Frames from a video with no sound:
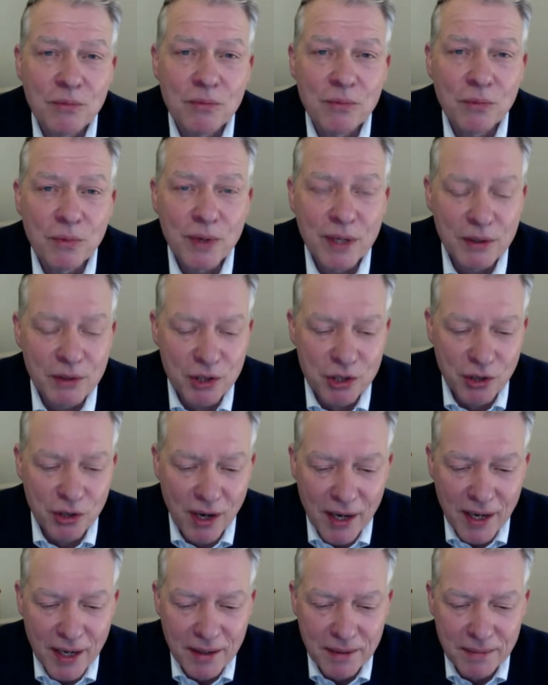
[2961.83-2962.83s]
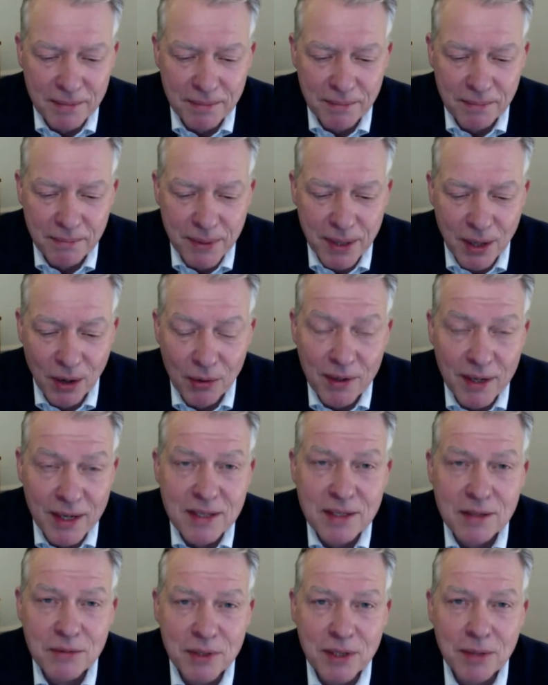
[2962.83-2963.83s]
we try and be
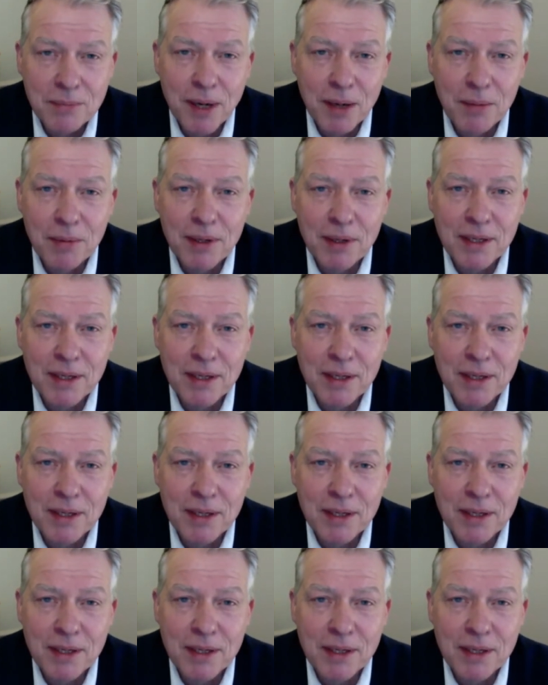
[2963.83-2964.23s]
honest with the public